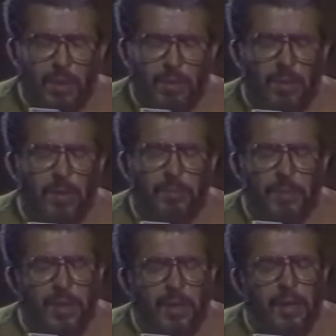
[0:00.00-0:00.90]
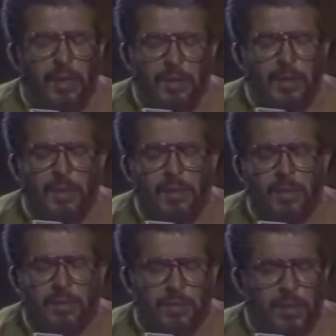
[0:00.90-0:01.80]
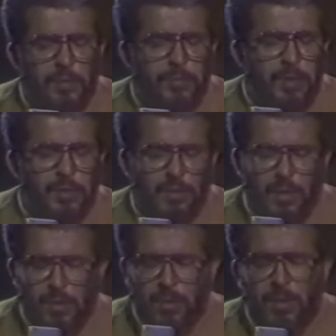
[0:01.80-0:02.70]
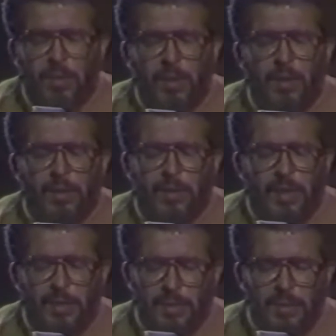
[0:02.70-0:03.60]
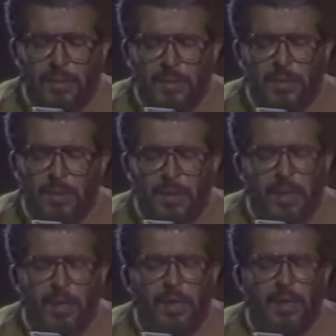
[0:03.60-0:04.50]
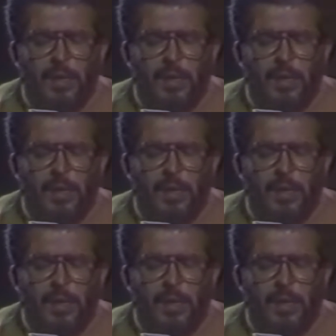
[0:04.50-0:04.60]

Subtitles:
with Iran, but it's a clear sign of political change all the same. This is a